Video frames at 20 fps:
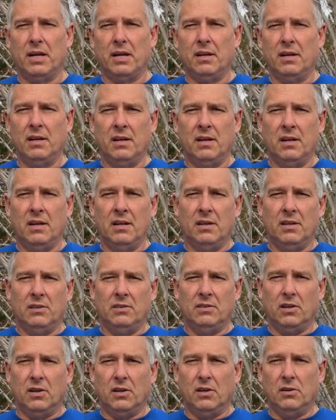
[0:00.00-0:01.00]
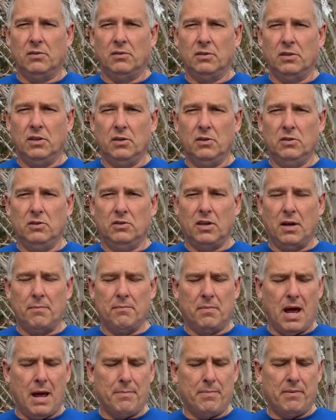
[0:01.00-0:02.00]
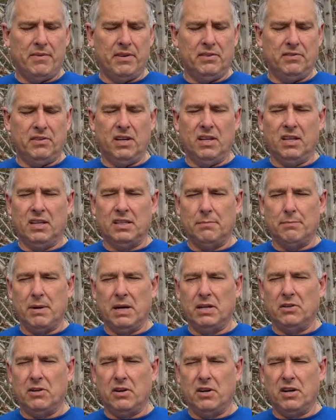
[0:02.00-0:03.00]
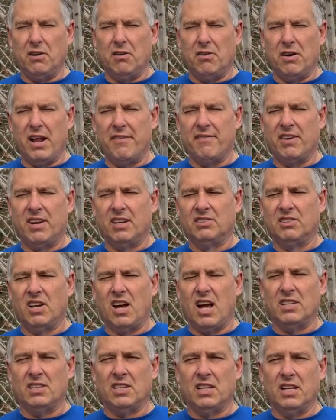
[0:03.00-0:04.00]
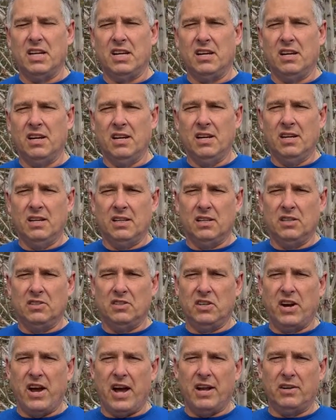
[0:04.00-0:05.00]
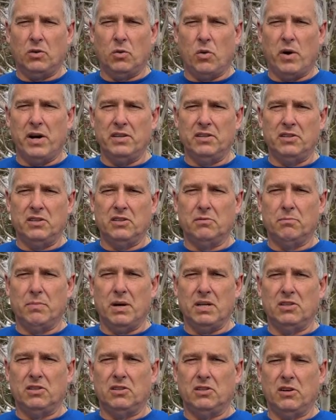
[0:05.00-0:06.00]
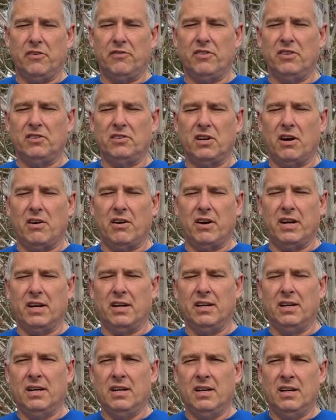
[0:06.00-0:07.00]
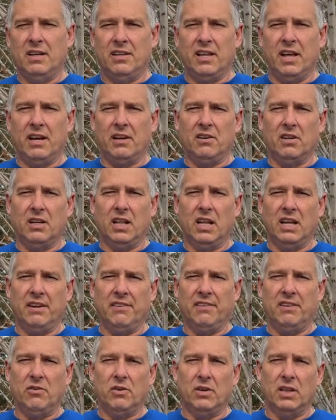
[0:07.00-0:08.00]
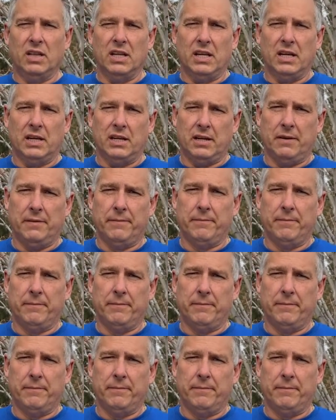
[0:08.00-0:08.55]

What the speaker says: it. So use some type of a sealant to make sure you don't have an exhaust leak, because you got twice as much surface area that could lead to a leak.